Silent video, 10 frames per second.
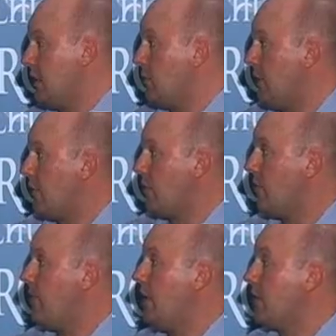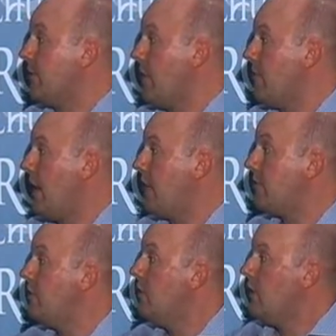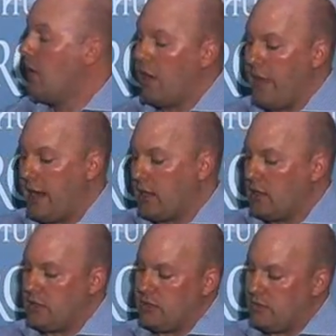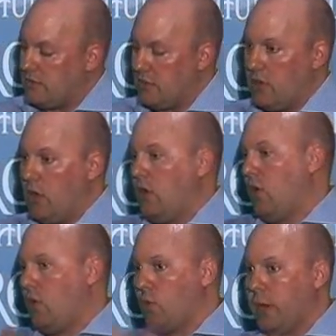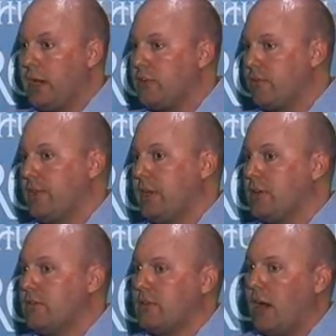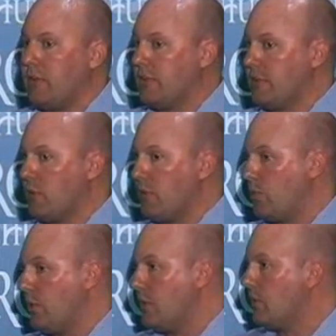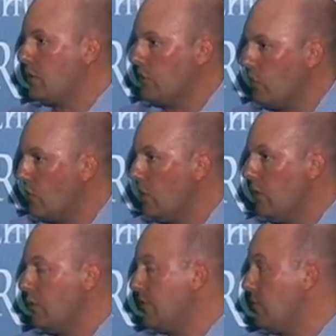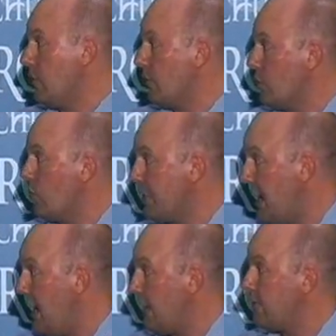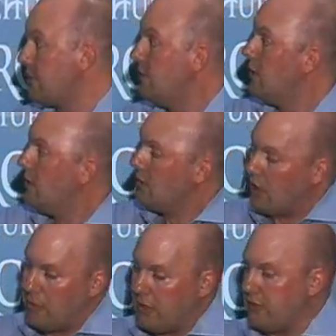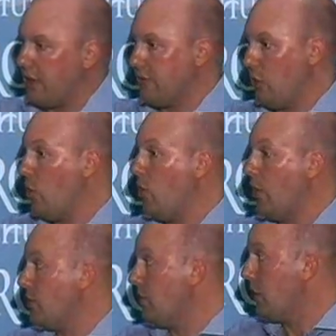in the browser are falling very fast. And that includes, a whole range of things, obviously, with what Google is doing with Google Docs. Companies like Zoho are doing